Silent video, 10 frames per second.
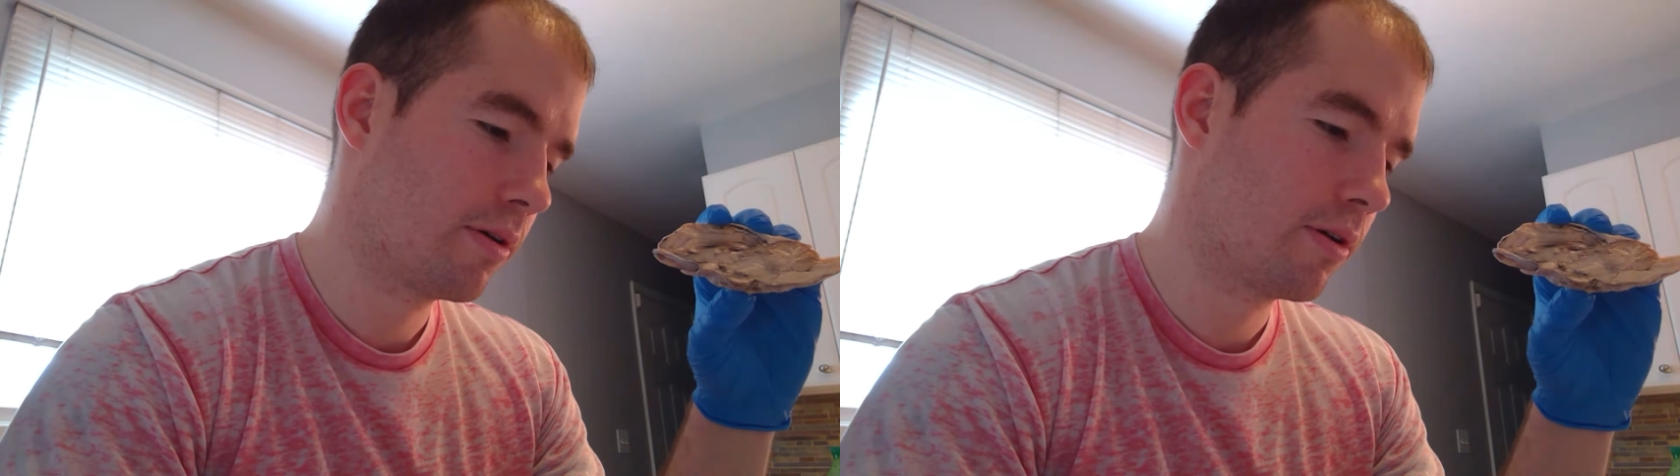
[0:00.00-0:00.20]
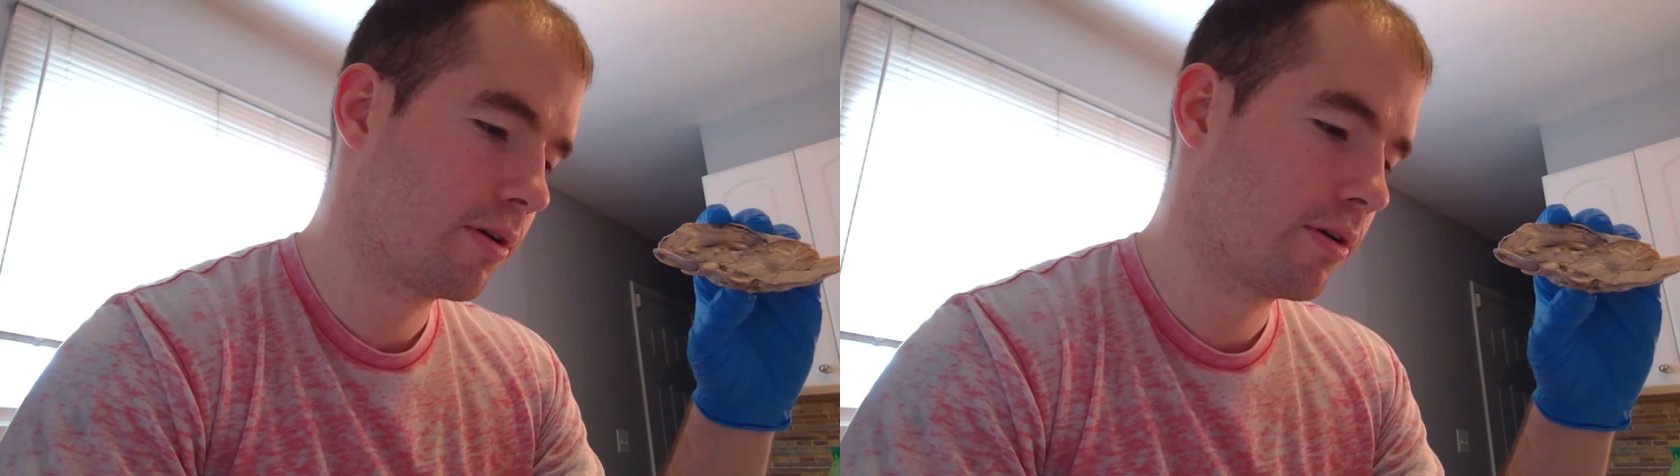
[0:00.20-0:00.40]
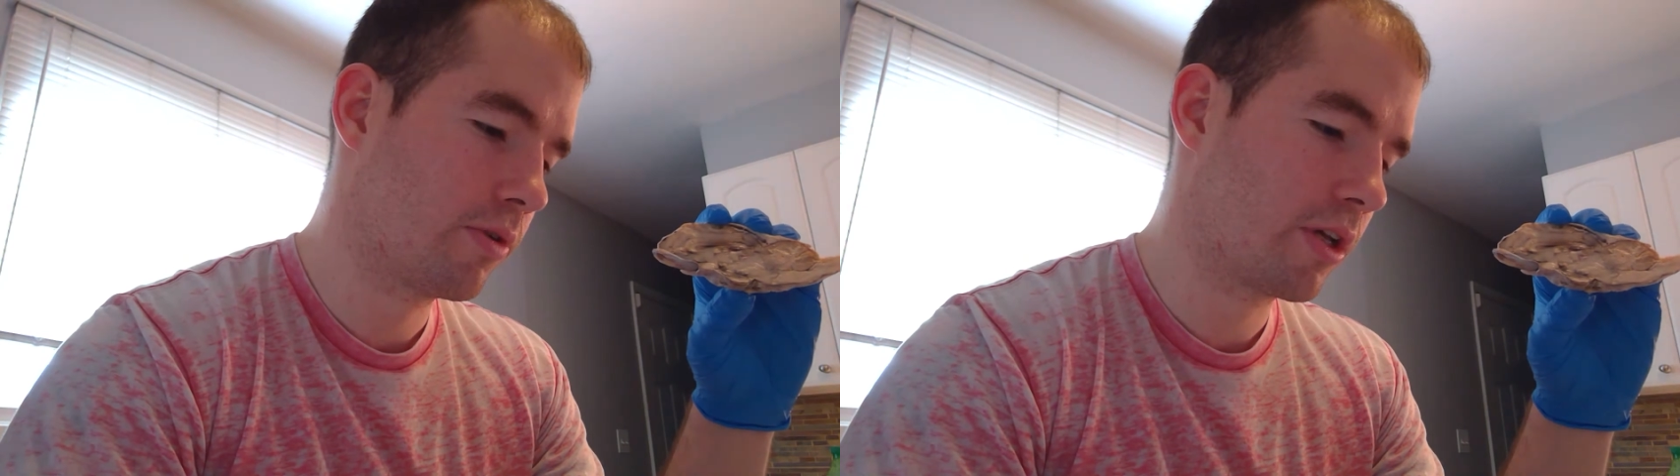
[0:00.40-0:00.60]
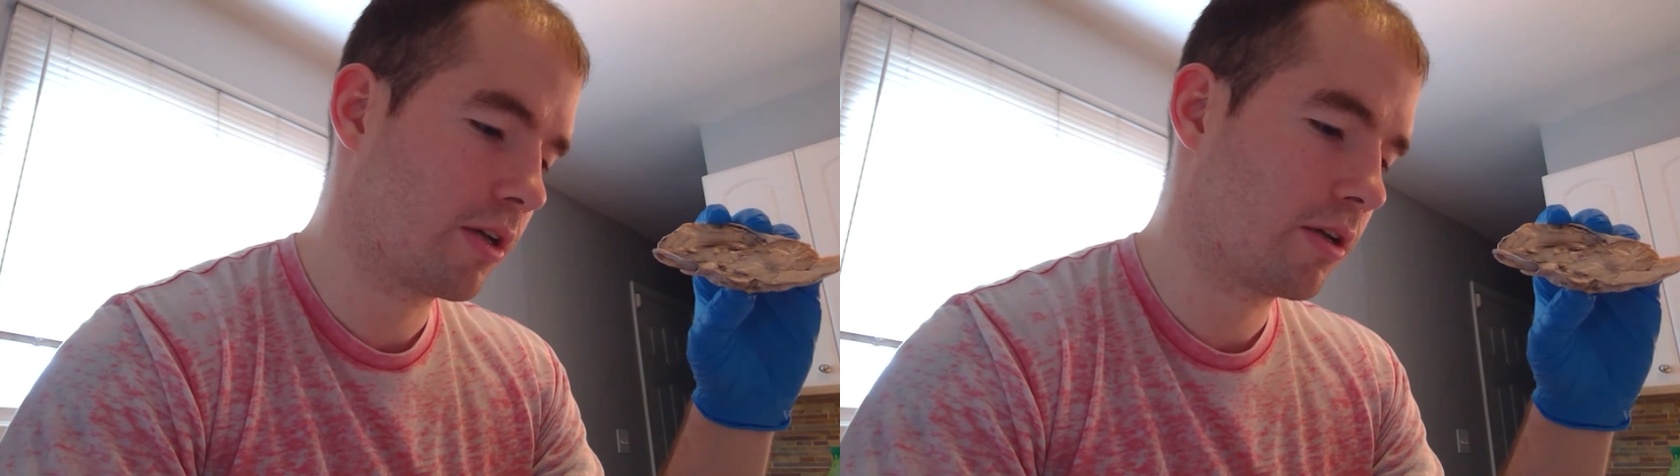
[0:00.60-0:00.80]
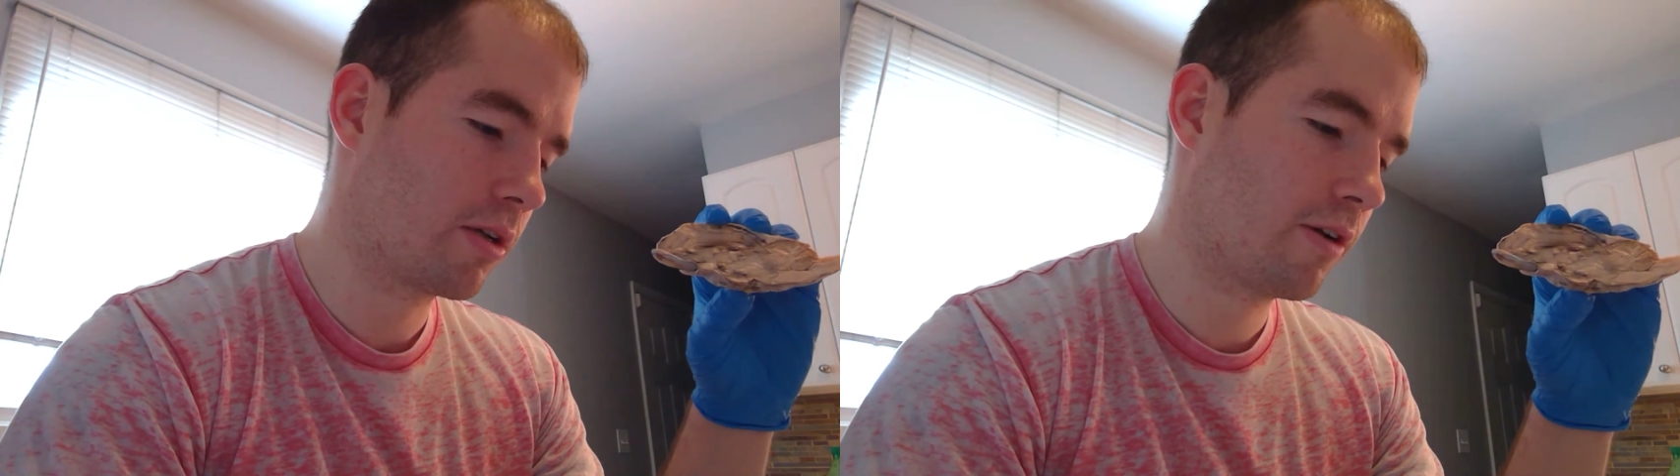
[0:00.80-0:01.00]

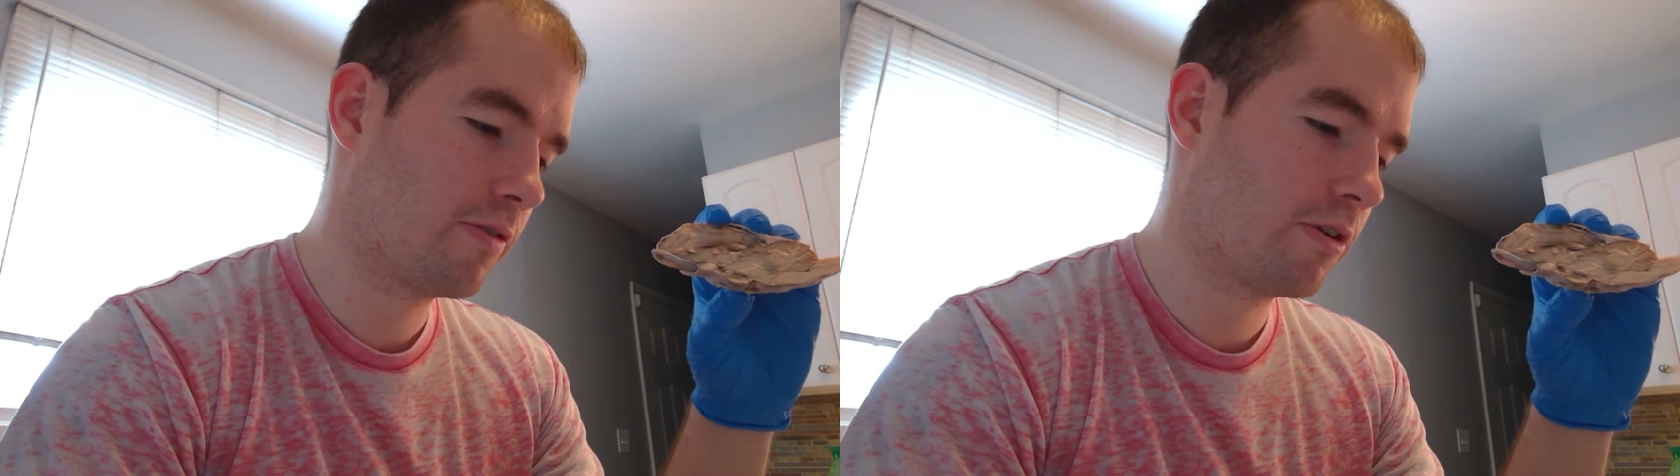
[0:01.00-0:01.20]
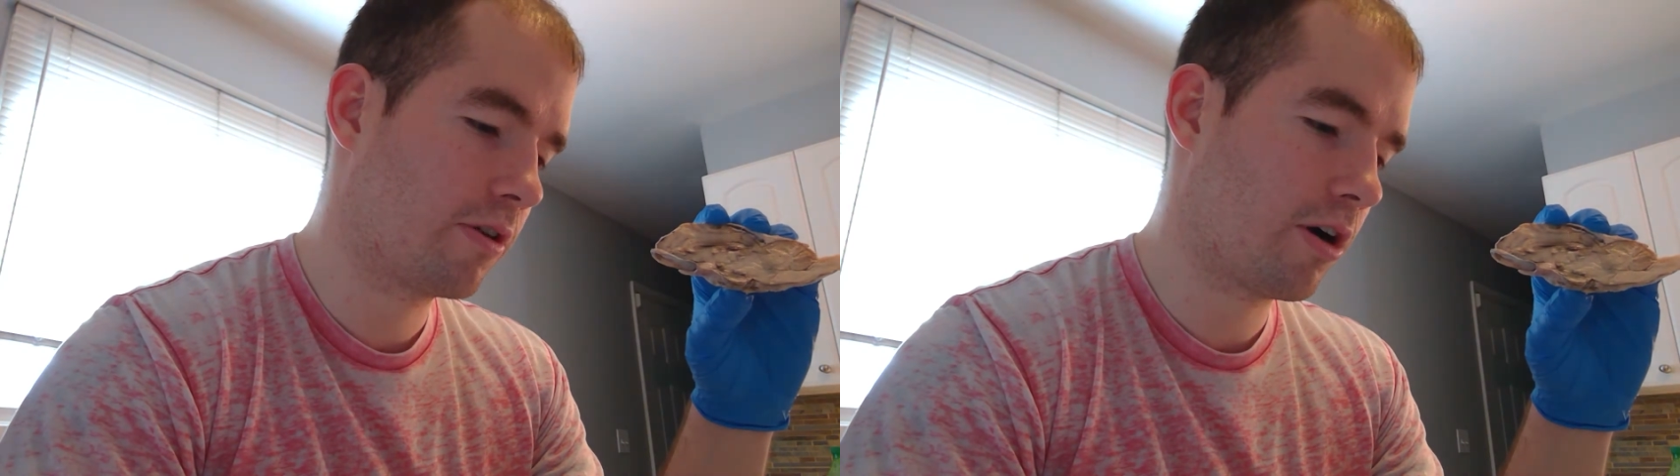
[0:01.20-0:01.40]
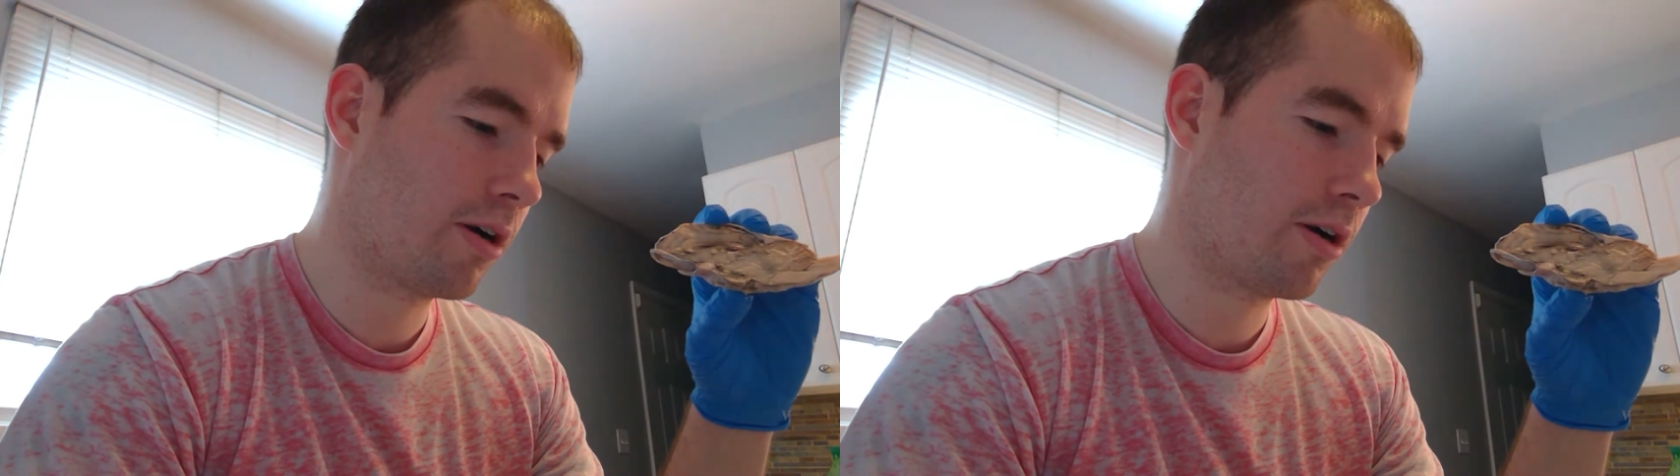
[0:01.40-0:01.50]
We covered the